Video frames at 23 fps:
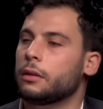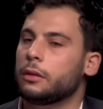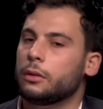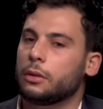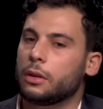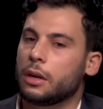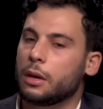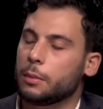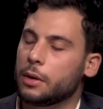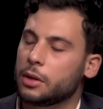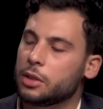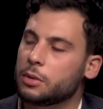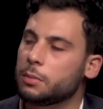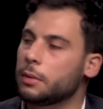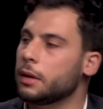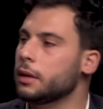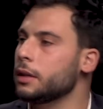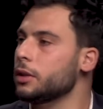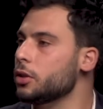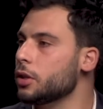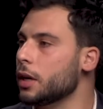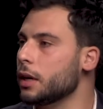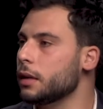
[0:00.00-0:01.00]
Look how much
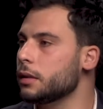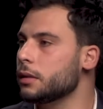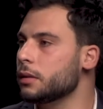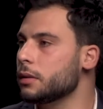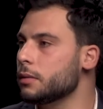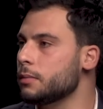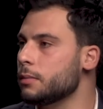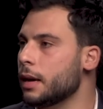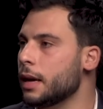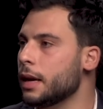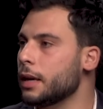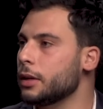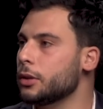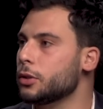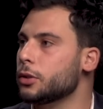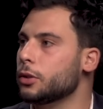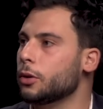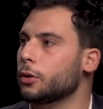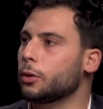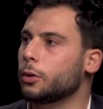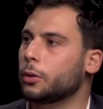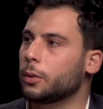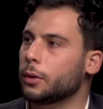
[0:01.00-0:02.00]
money Jason made
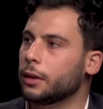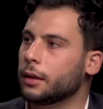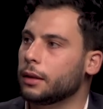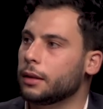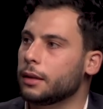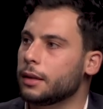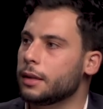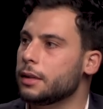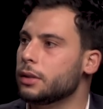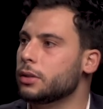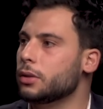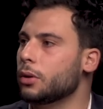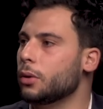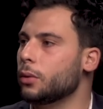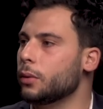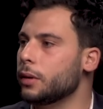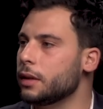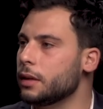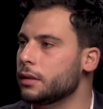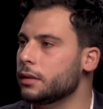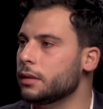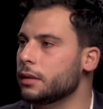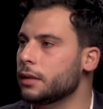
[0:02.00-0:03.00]
so quickly, so
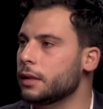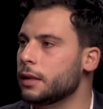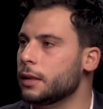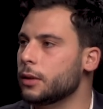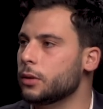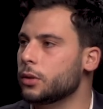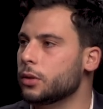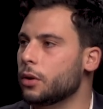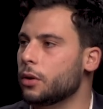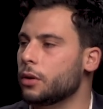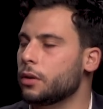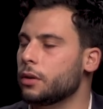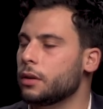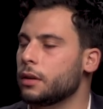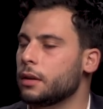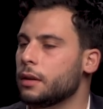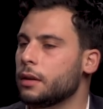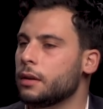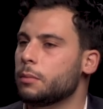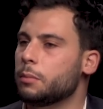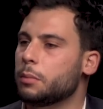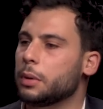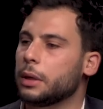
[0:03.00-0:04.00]
easily. So
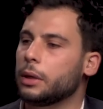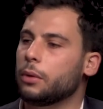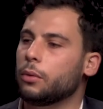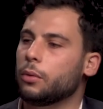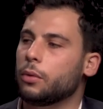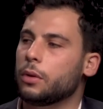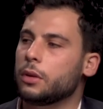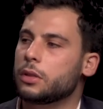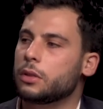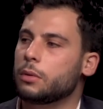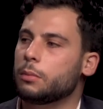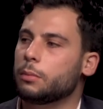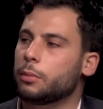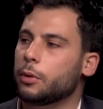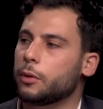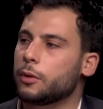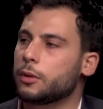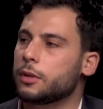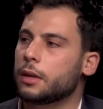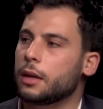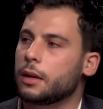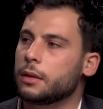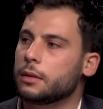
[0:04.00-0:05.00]
big risk on both
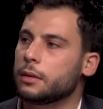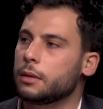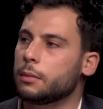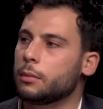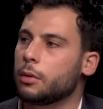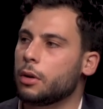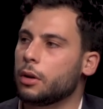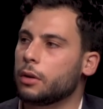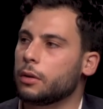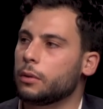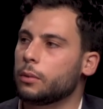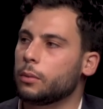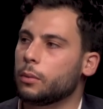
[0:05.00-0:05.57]
sides of the market.